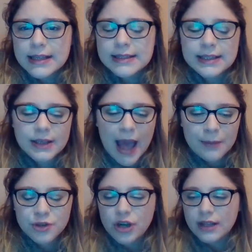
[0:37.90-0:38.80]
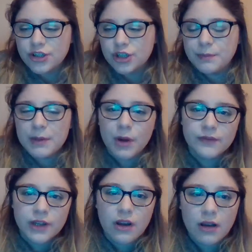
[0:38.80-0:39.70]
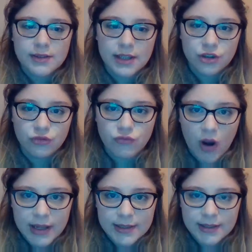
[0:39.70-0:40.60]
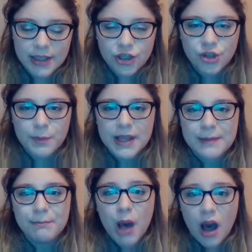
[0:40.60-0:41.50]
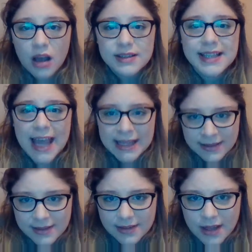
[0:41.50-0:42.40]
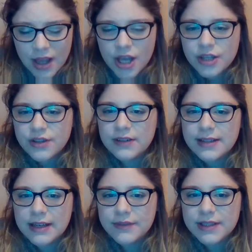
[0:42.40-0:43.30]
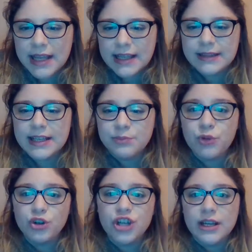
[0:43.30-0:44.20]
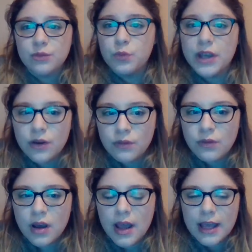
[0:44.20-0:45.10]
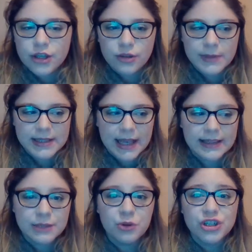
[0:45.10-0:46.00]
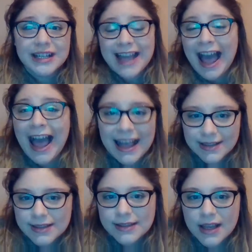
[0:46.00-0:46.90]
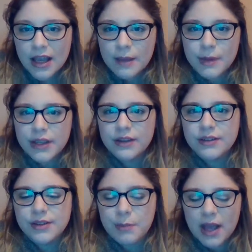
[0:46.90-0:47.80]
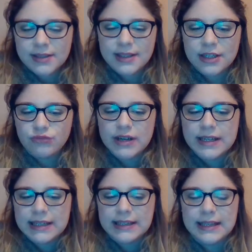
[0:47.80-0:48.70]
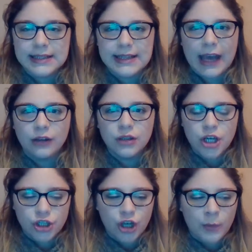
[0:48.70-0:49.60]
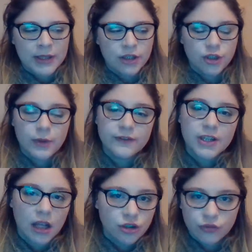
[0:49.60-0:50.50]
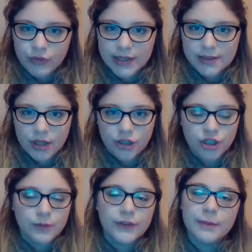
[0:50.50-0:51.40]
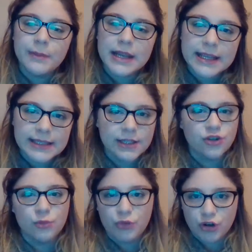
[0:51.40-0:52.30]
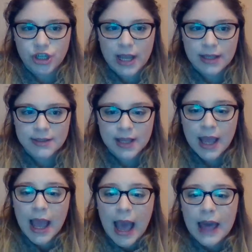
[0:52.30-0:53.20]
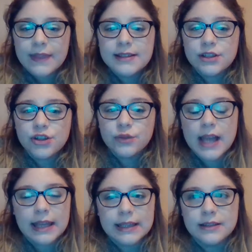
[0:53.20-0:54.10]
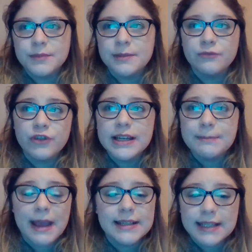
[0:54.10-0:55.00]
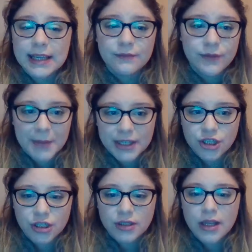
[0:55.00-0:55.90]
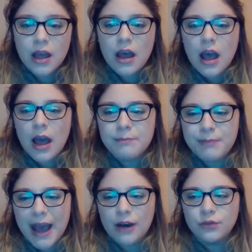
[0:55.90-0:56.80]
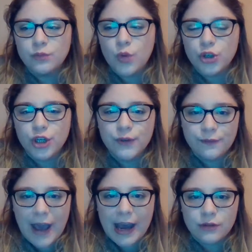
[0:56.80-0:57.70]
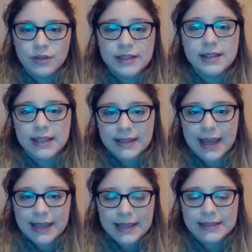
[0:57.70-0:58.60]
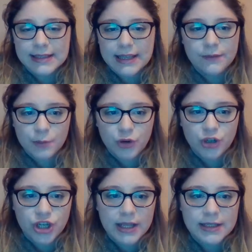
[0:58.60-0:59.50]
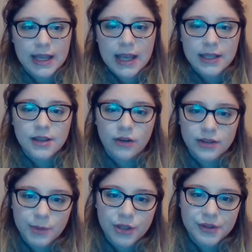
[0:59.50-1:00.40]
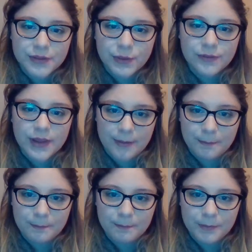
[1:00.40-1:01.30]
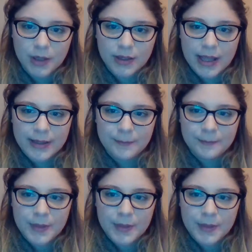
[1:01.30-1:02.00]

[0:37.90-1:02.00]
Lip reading: So the abstract should be one of the last things you write. It should be in past tense. So instead of saying this project will, you'll be saying this project has, because the person is reading this now, knowing that you have done your research, you've completed your project, and this is you telling them some really basic information about what you found so that they can see if the project is going to be useful for them. Okay.